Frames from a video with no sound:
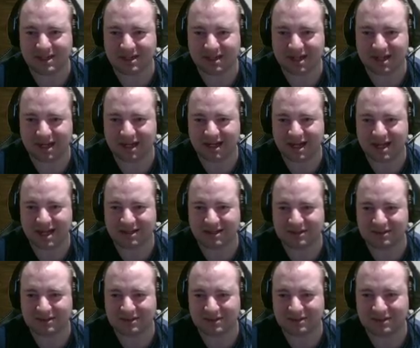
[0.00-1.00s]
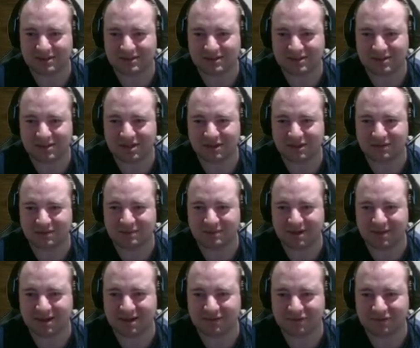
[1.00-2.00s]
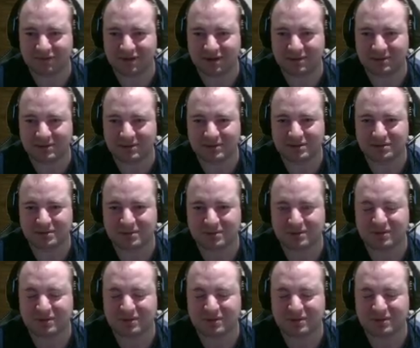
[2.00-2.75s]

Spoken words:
like that. So I don't have to wait for those at all.